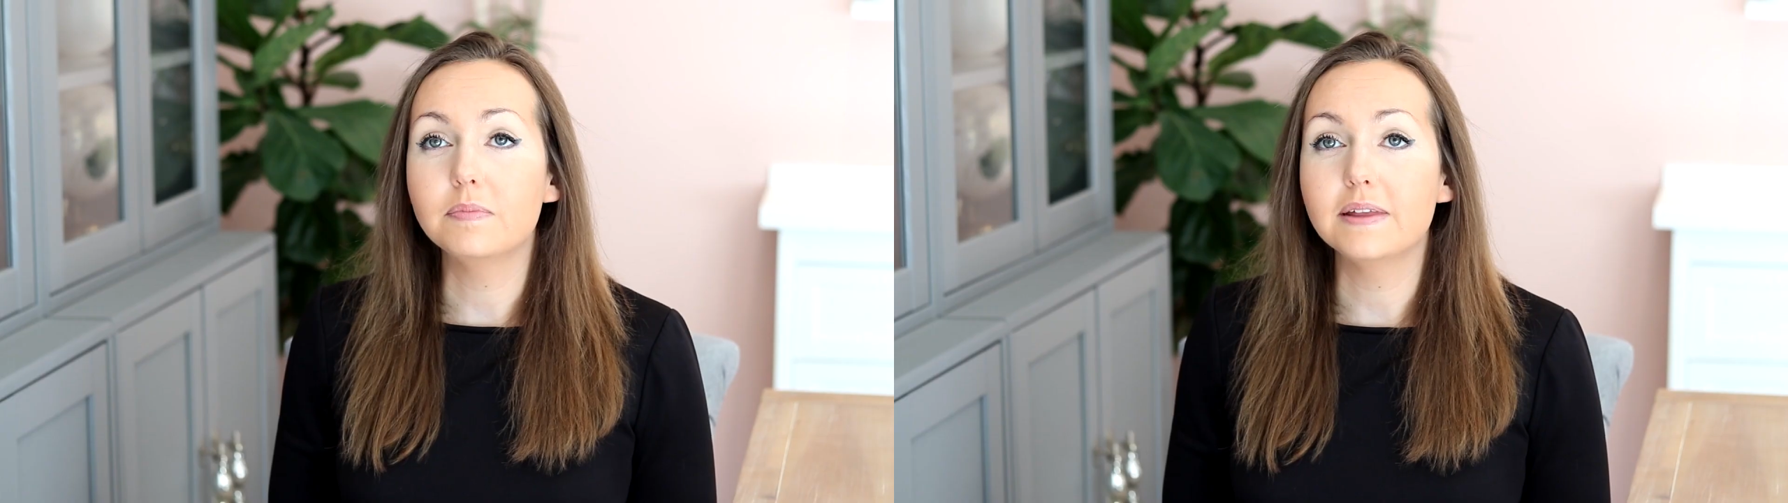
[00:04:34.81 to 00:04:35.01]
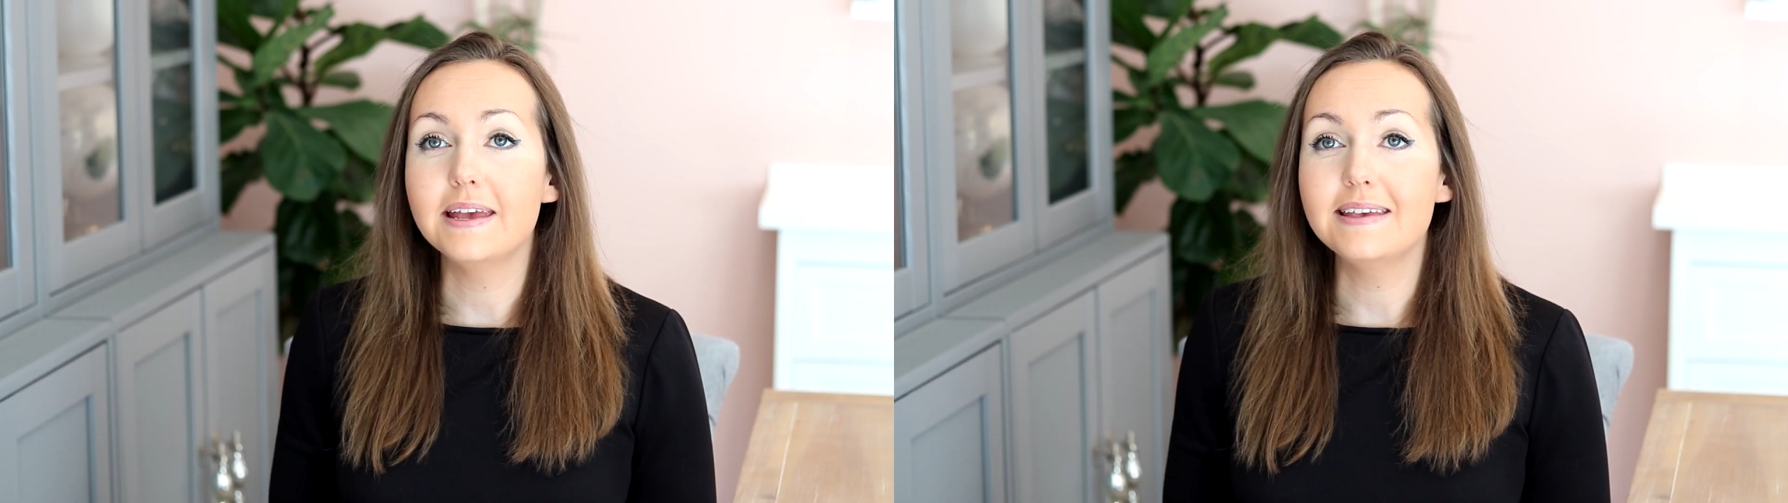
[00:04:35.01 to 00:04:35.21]

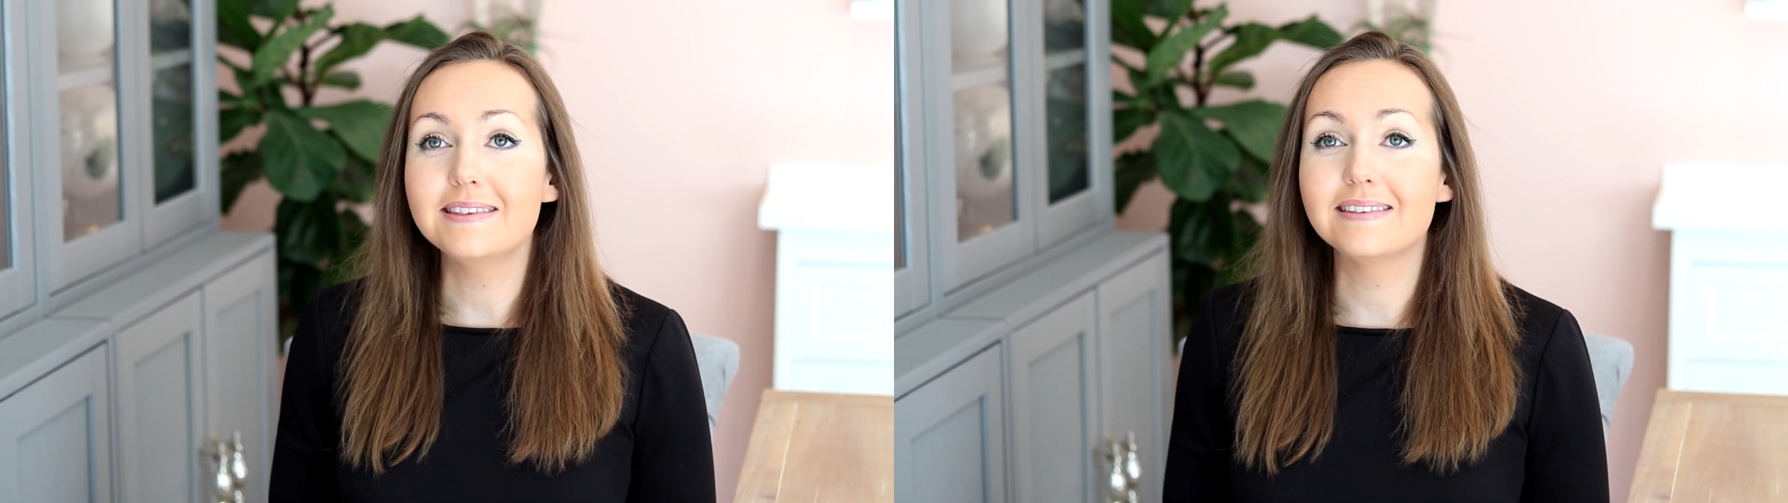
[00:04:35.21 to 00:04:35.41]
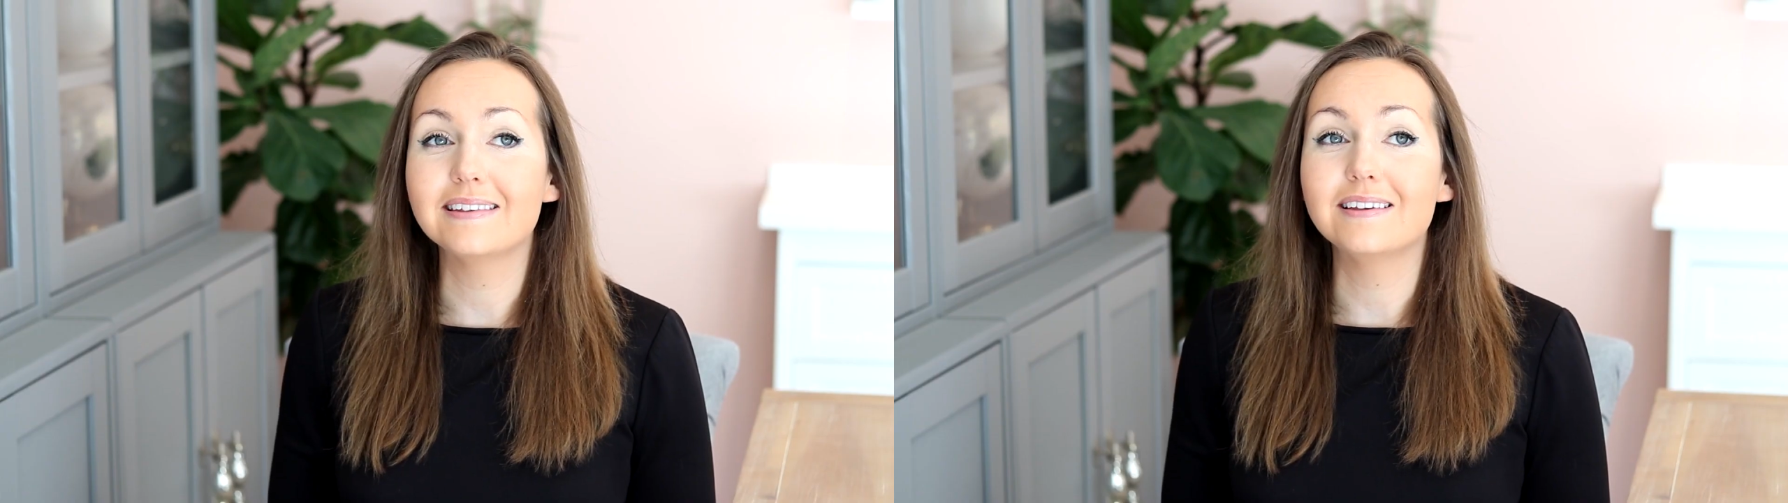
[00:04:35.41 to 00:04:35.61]

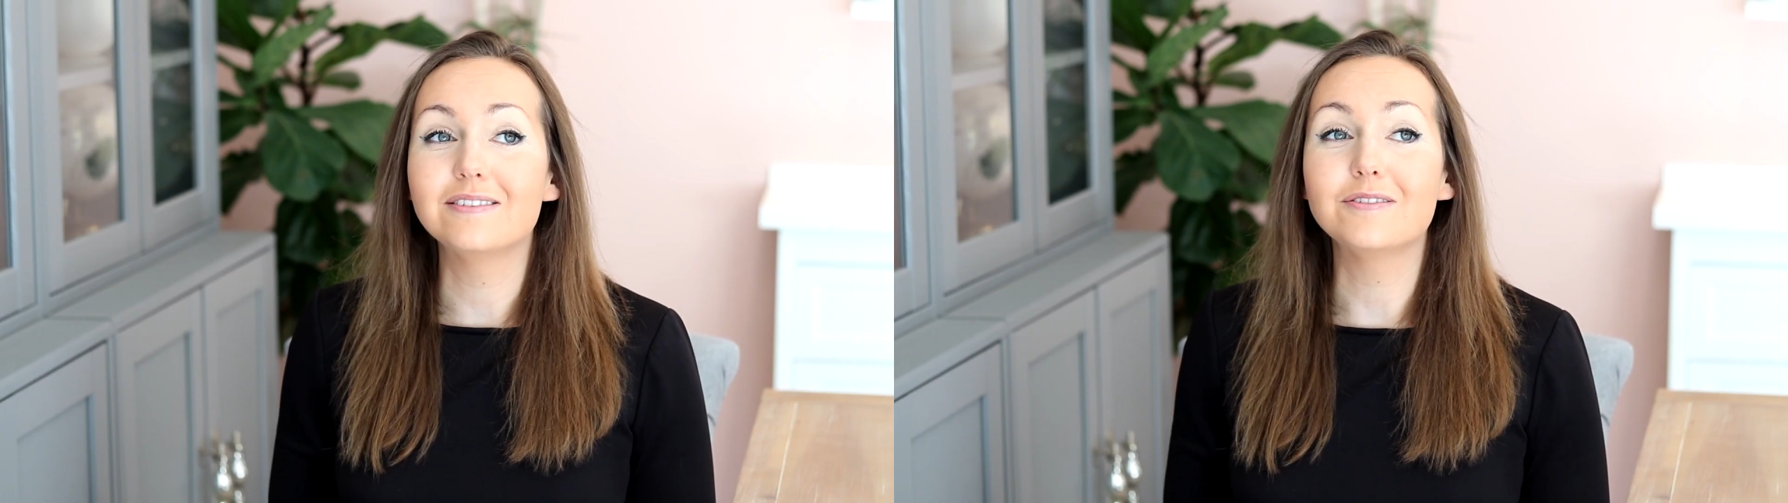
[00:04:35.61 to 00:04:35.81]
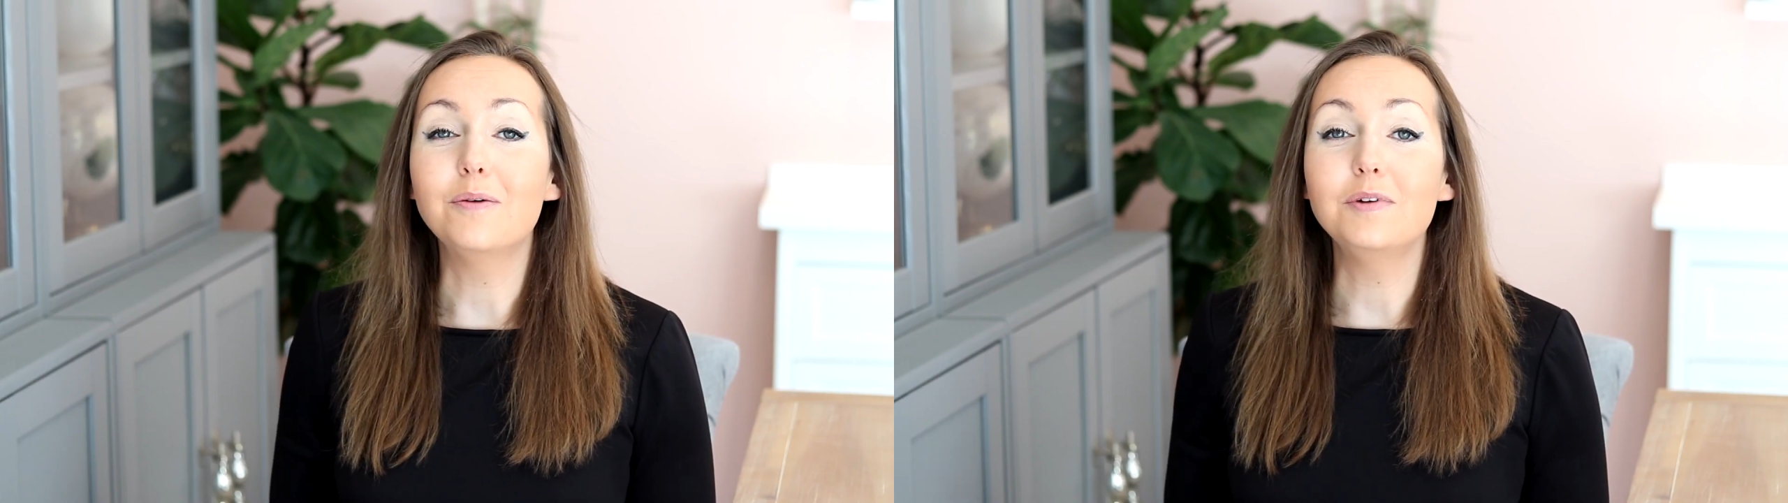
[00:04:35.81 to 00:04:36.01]
place
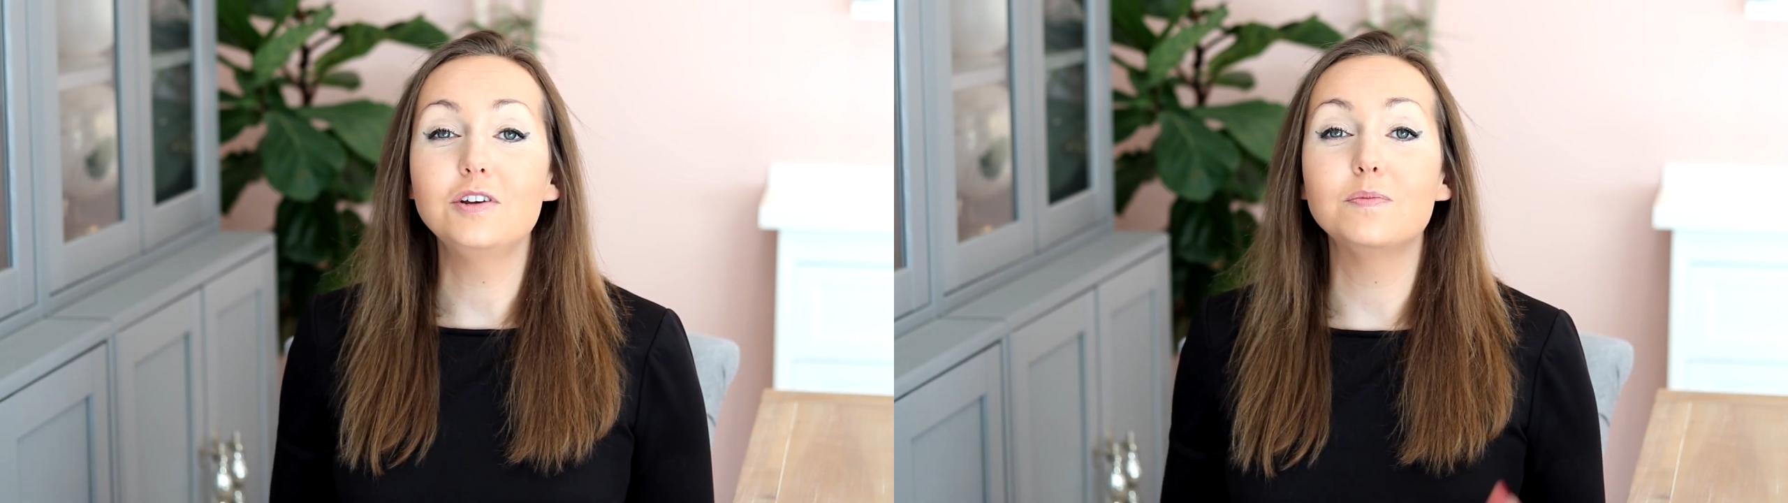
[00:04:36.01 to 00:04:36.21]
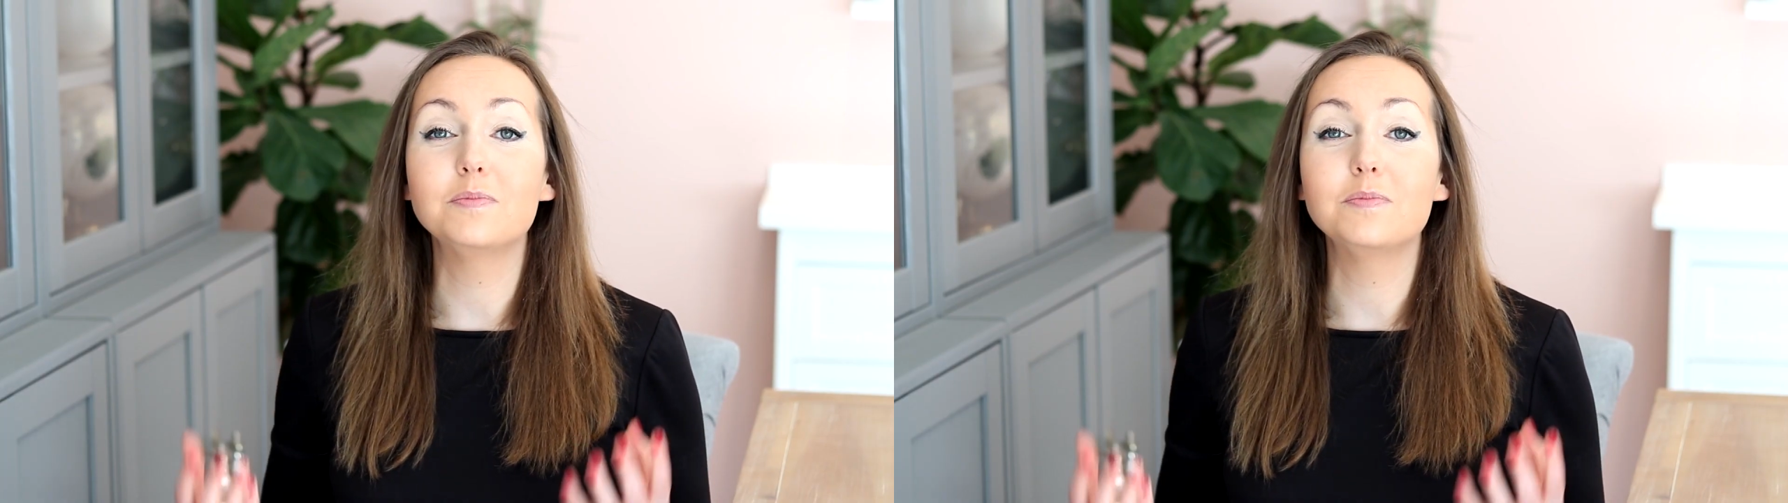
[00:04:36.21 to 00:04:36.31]
so much